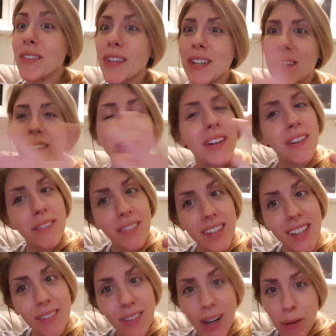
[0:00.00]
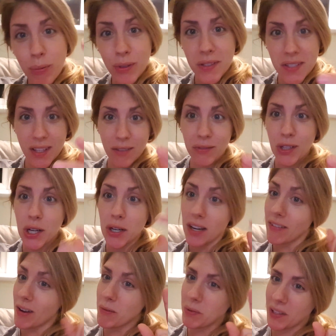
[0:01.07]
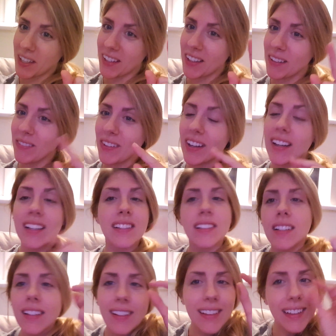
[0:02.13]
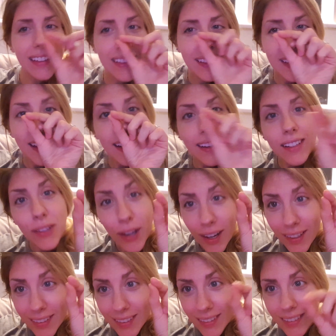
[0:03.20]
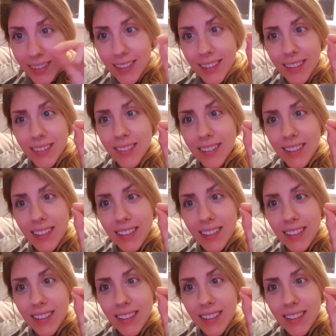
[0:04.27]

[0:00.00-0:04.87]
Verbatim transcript: But you know, if when I put this on the vlog, if I put that on the vlog, it's gonna look like this tiny dot yeah. to you.